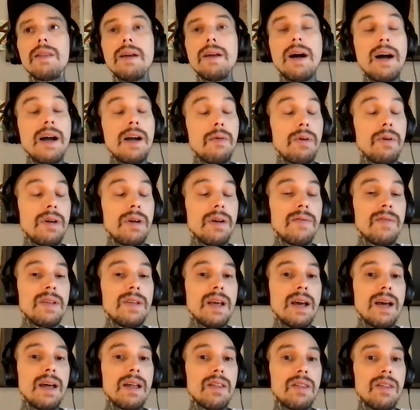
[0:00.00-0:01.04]
the Highway of
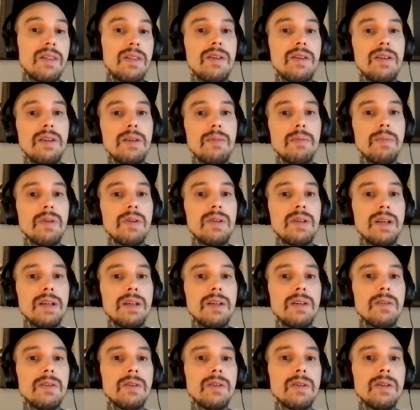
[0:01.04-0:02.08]
Death in
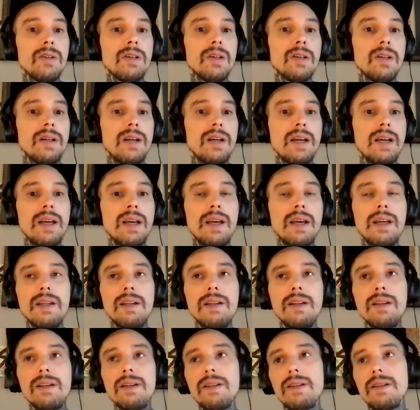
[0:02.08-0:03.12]
particular,
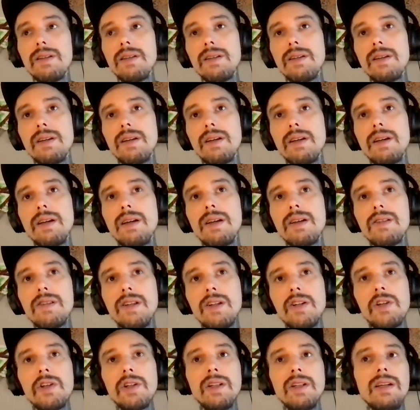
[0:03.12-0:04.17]
and
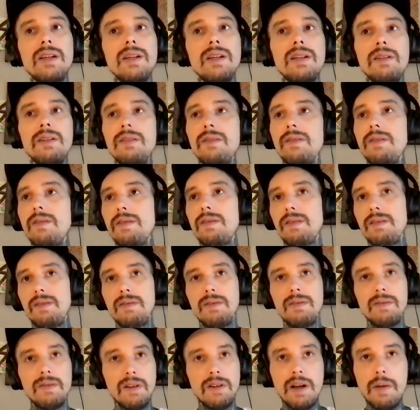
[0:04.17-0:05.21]
essentially
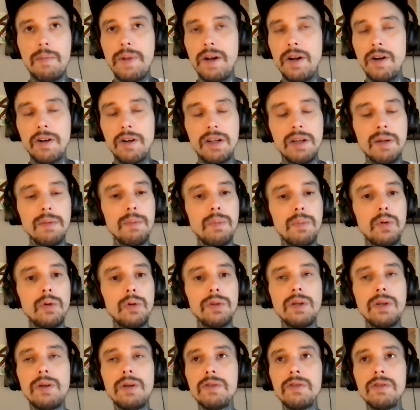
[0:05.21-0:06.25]
American
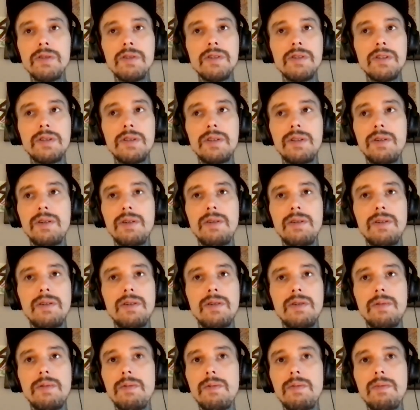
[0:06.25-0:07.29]
bulldozers
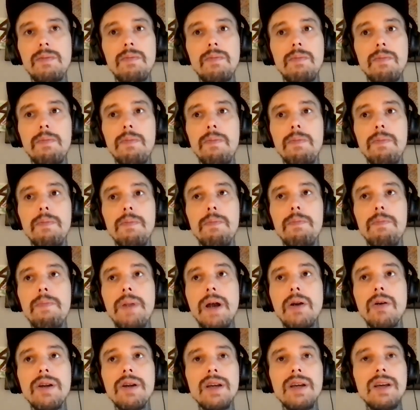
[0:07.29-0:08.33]

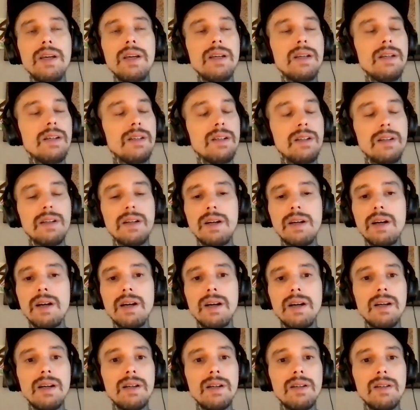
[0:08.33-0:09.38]
burying
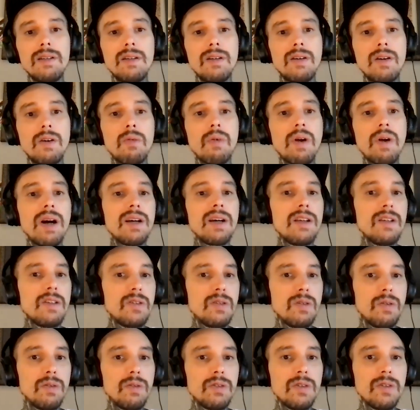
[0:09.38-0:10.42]
uh, Iraqi
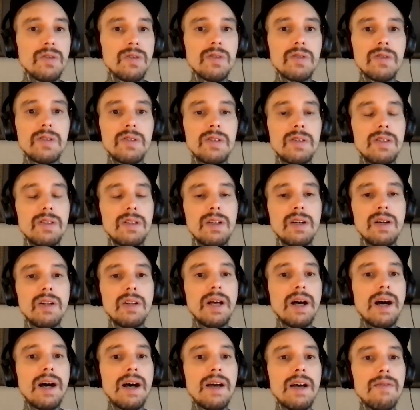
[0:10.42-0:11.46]
soldiers
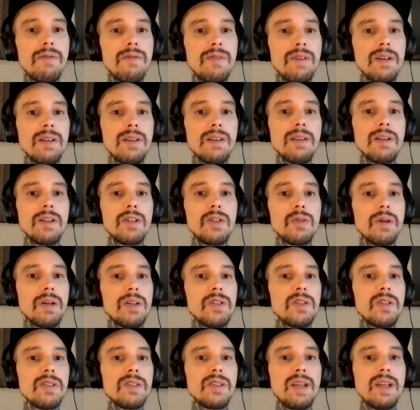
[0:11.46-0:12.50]
alive in the
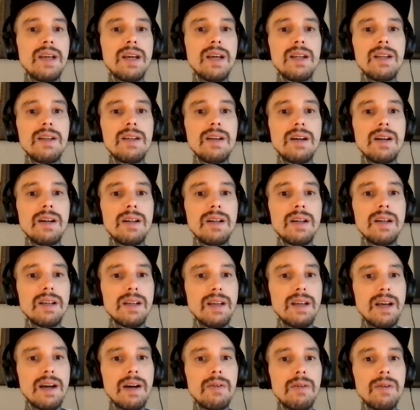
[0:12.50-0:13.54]
trenches they had dug
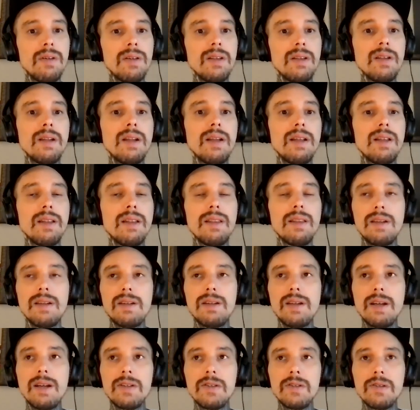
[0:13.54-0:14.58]
out in the
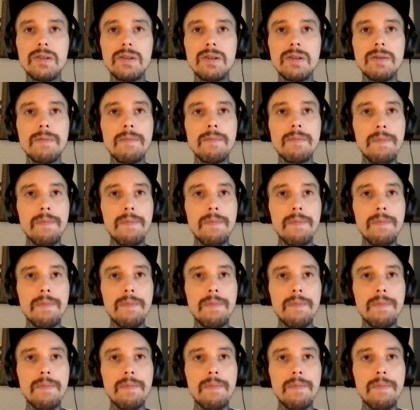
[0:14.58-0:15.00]
desert,